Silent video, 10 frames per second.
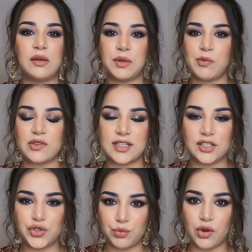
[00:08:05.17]
I'll be
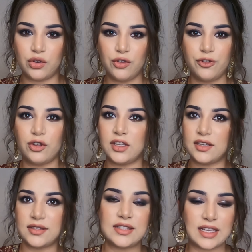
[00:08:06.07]
posting tomorrow
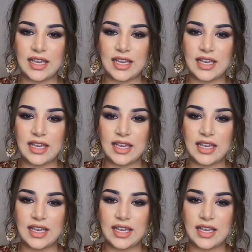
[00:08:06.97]
for this